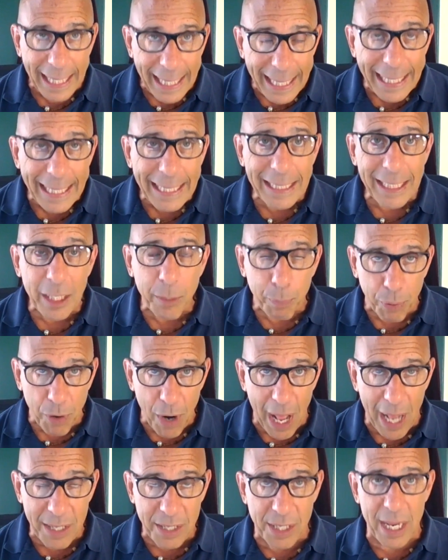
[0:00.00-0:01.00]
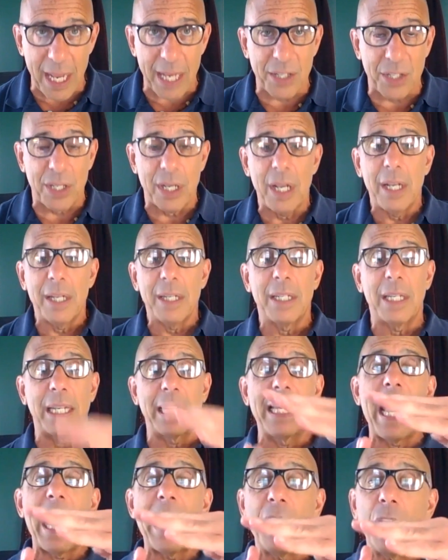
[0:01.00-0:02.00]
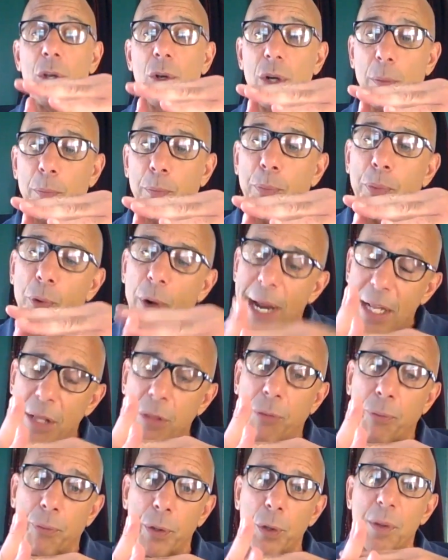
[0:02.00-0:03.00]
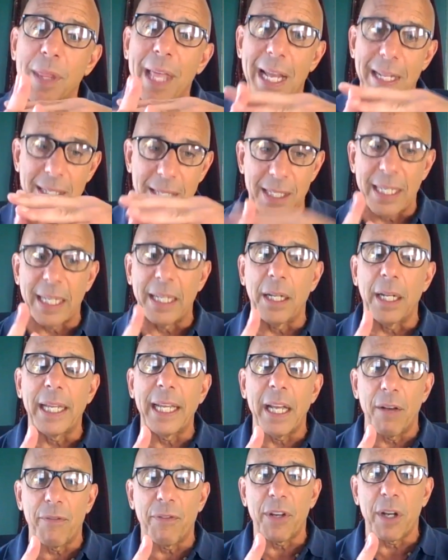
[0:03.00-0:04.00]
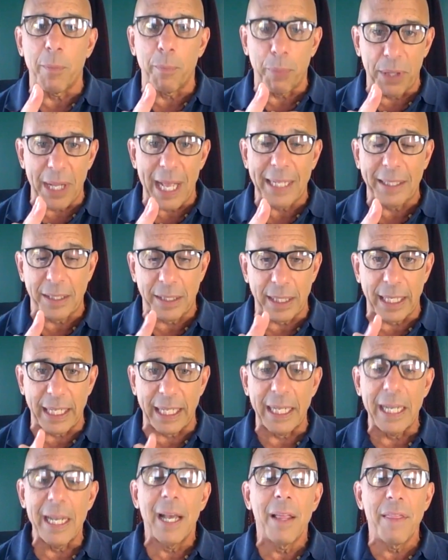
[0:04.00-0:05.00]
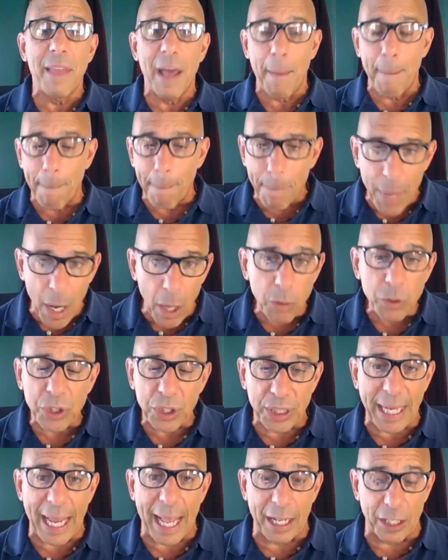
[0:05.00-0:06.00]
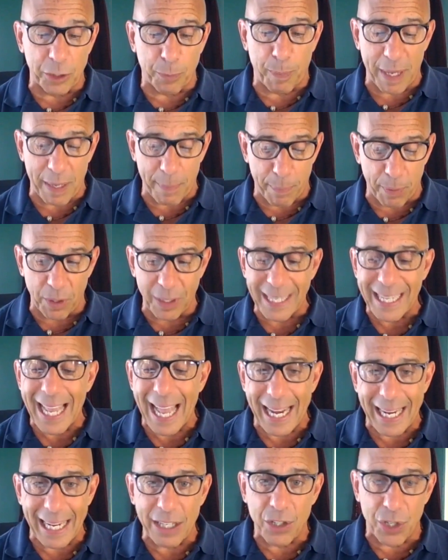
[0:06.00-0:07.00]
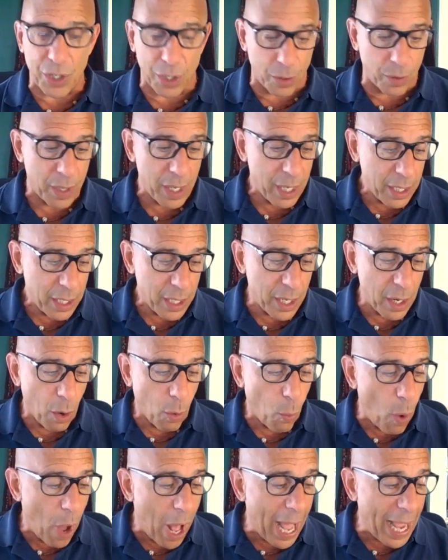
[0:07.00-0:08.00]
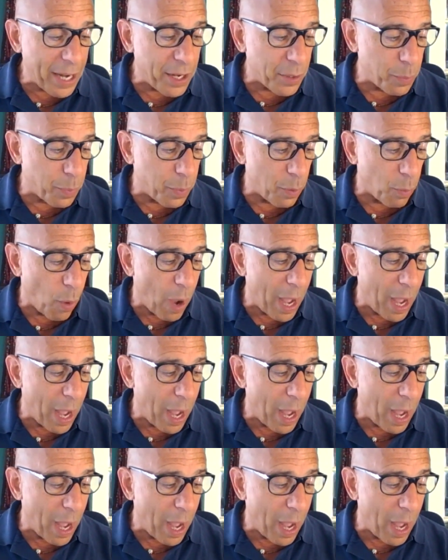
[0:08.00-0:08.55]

easy process to get you to break through that ceiling of complexity that most salespeople get into. You know, why do